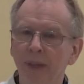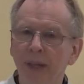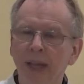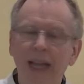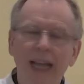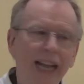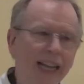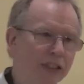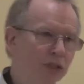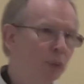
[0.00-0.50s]

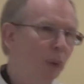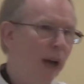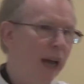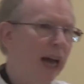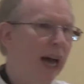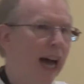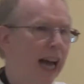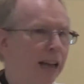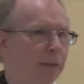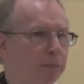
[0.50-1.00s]
That's why
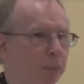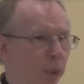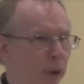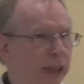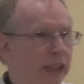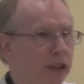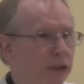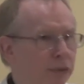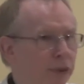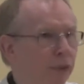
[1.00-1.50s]
I
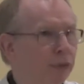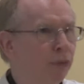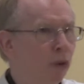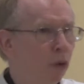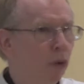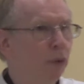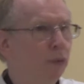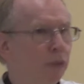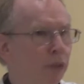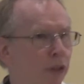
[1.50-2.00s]
preach for
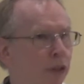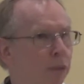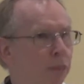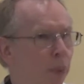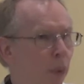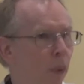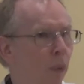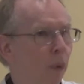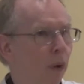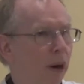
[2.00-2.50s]
food for the
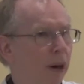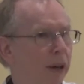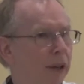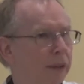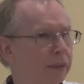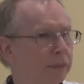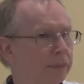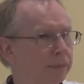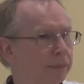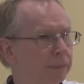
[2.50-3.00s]
poor
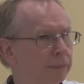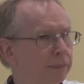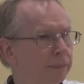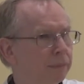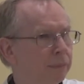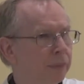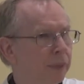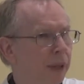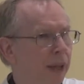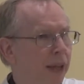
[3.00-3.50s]

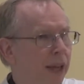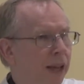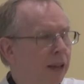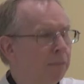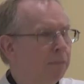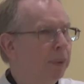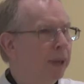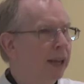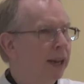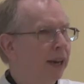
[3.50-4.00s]

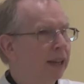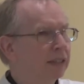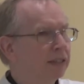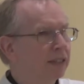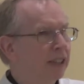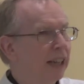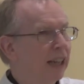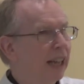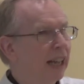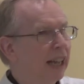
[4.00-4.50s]
because
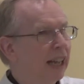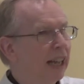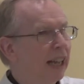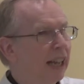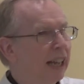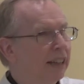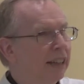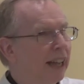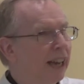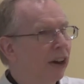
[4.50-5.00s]

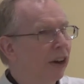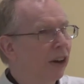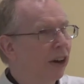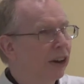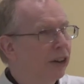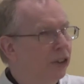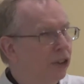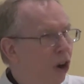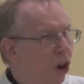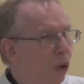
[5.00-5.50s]
they are
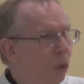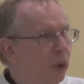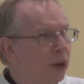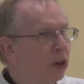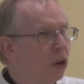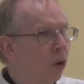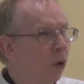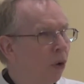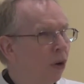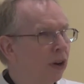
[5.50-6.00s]
a known
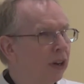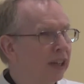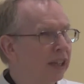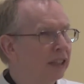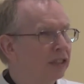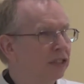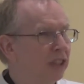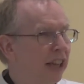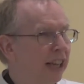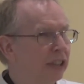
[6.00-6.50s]

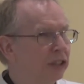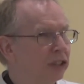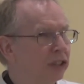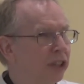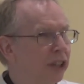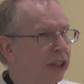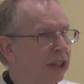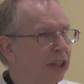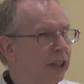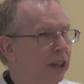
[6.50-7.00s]

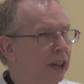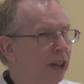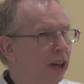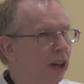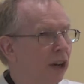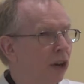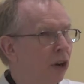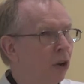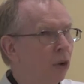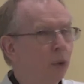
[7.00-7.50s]
organization
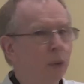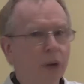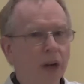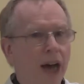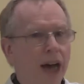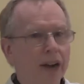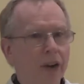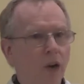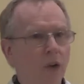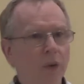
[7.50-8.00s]
who
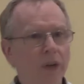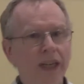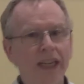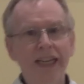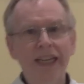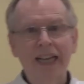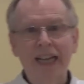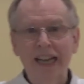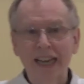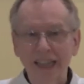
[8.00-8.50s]
not only
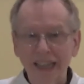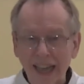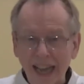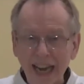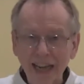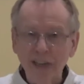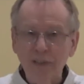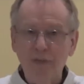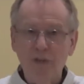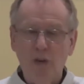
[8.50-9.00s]

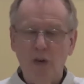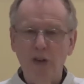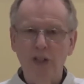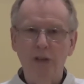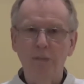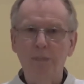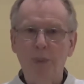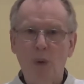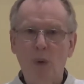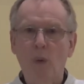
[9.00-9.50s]
collect for
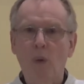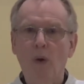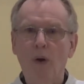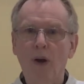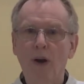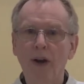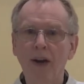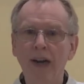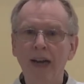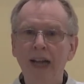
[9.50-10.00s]
the
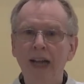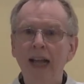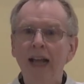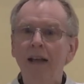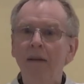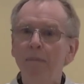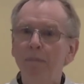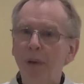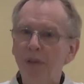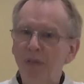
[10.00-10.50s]
poor,
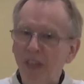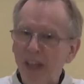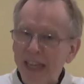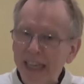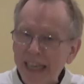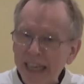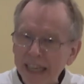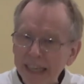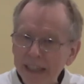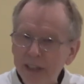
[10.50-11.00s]
but they
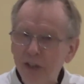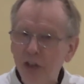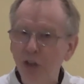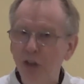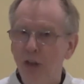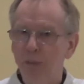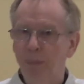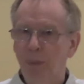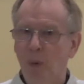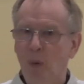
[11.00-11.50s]
get it to
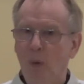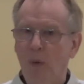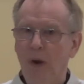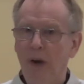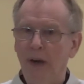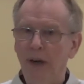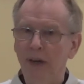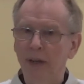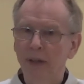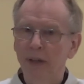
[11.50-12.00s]
the poor.